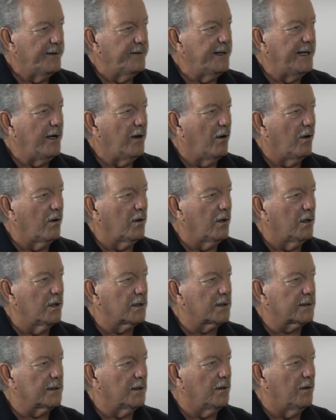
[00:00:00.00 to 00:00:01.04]
And they all
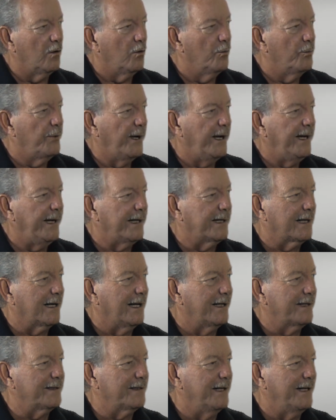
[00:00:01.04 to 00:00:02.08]
look opaque,
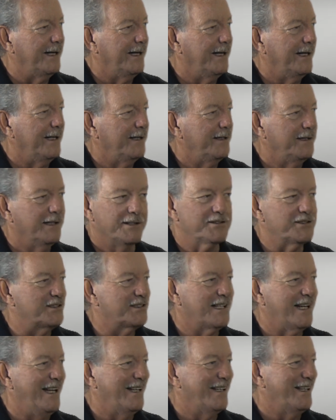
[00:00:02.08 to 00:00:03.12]
like they didn't
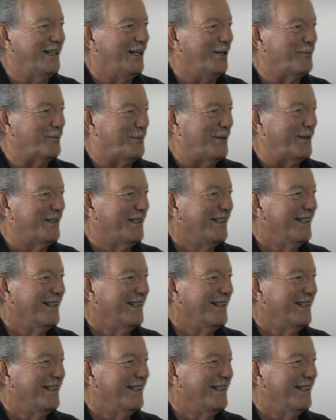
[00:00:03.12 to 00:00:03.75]
stand up.